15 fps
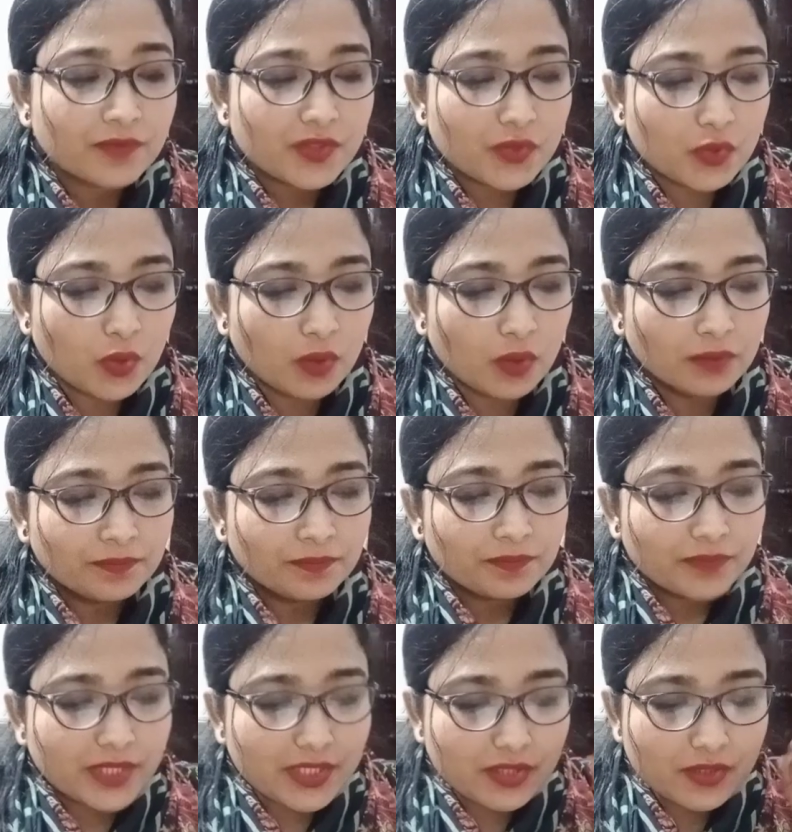So
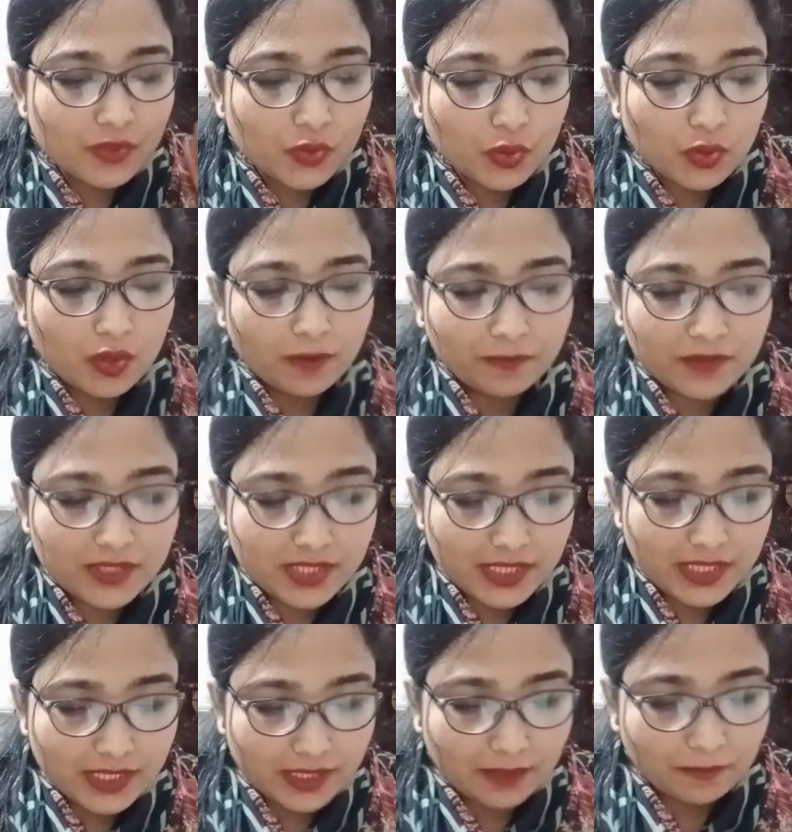he just took off his
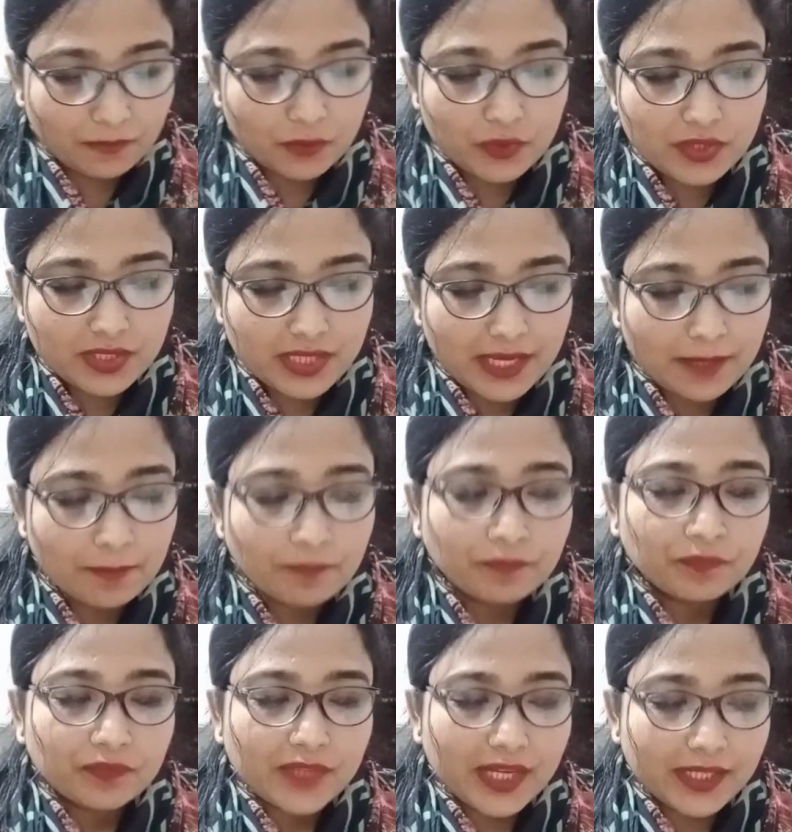earphones then,
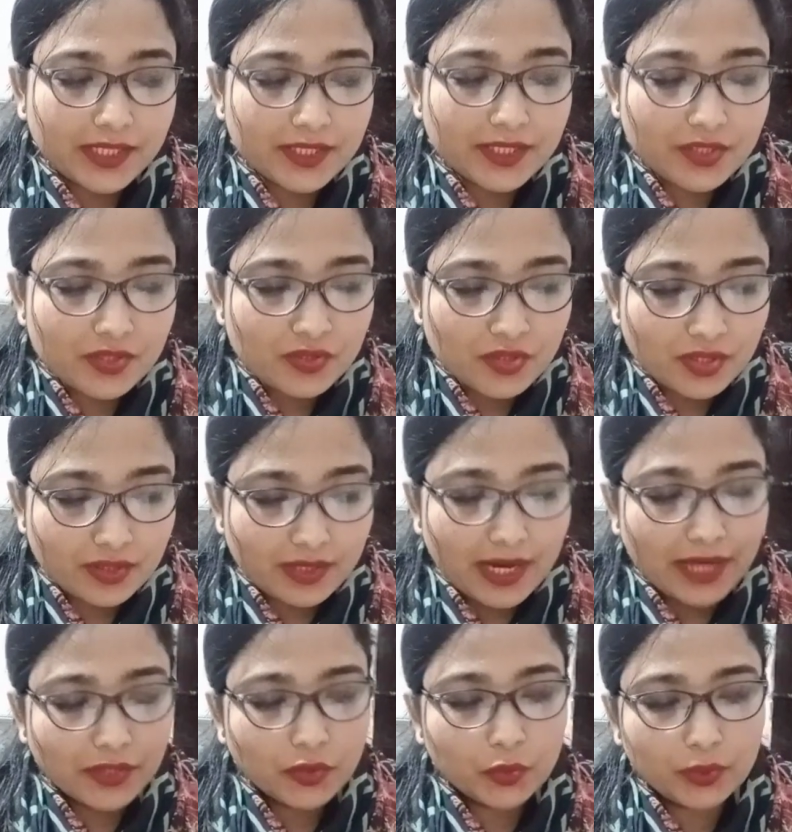and he just
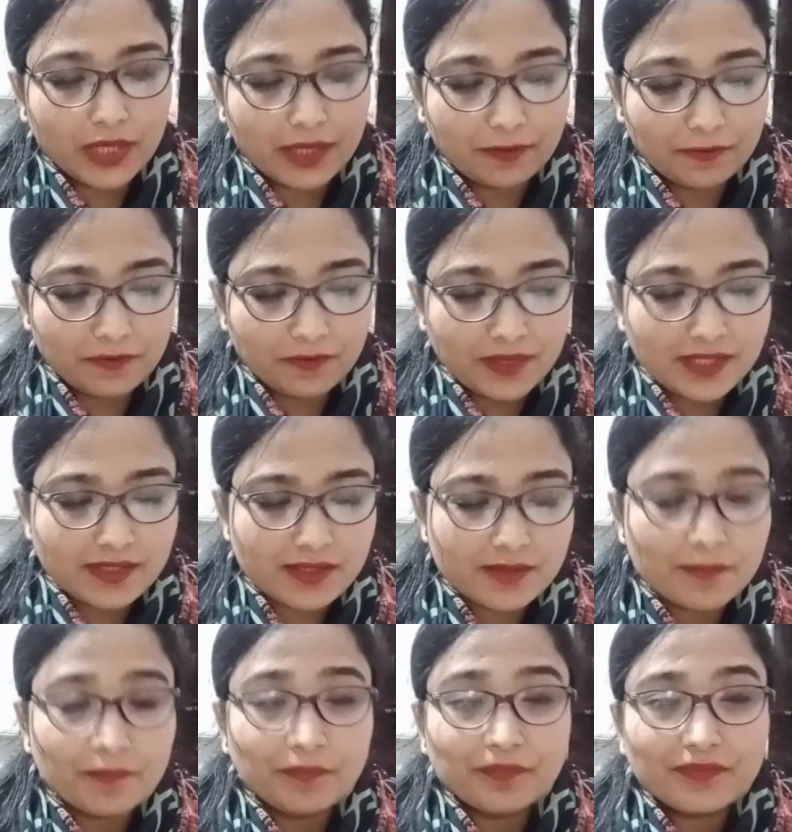ran to that fence
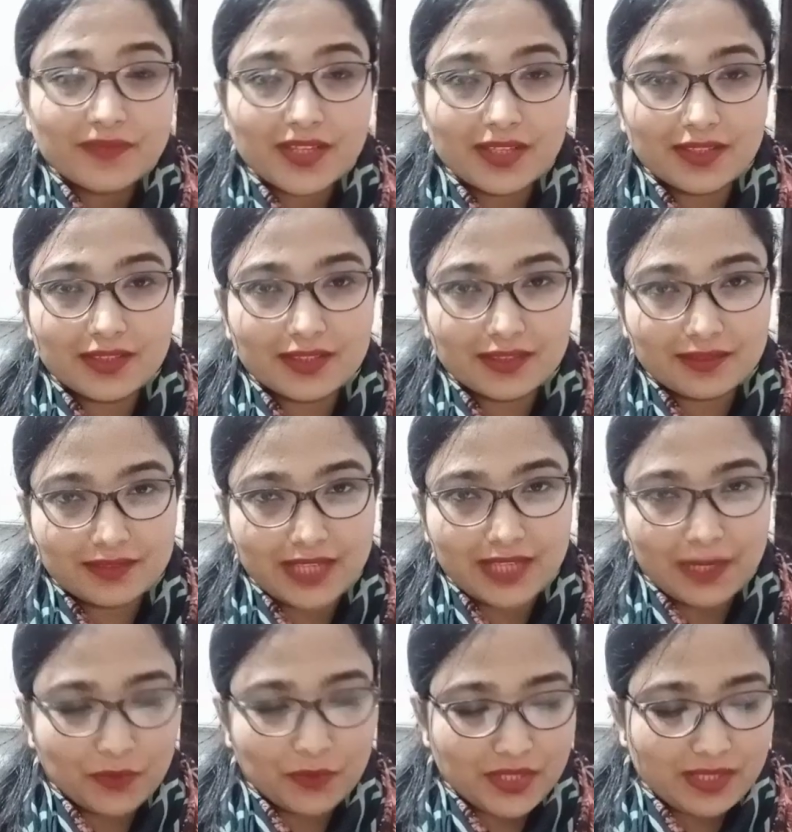
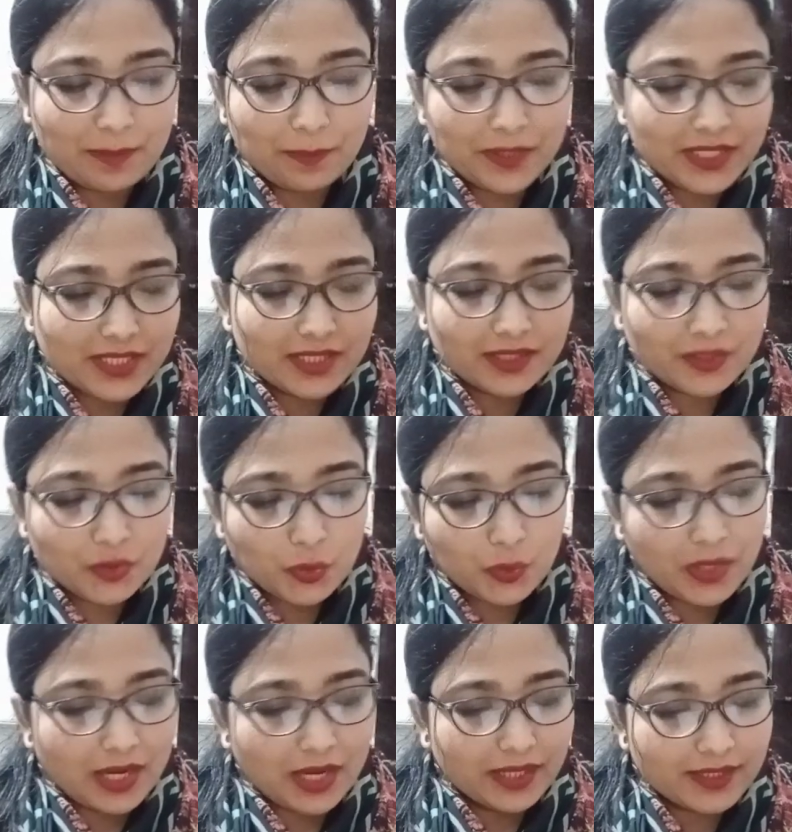that was separating the two
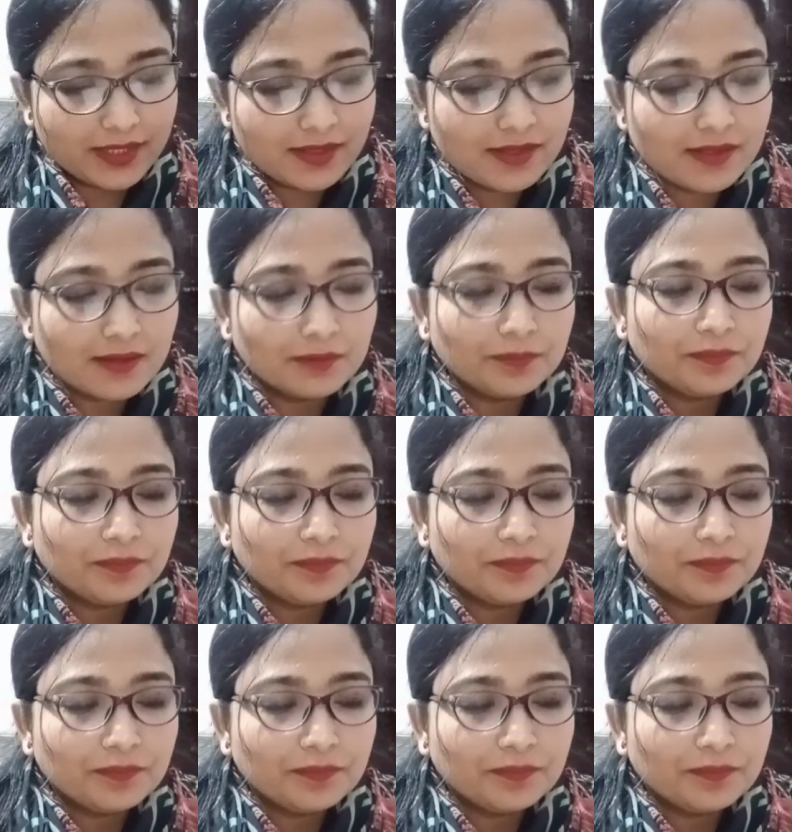gardens.